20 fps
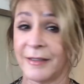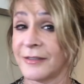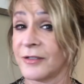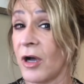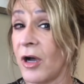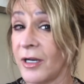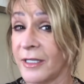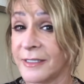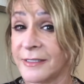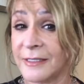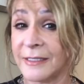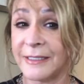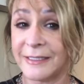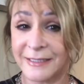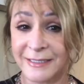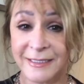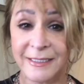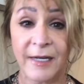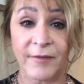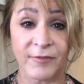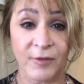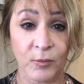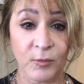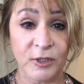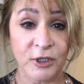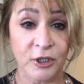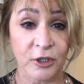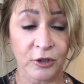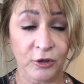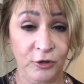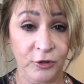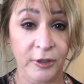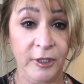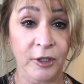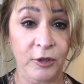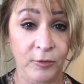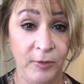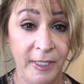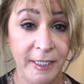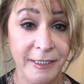It's honestly, it's stuff that we should learn
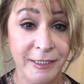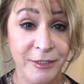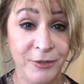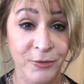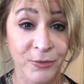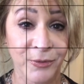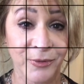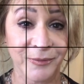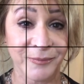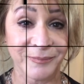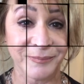in grade school.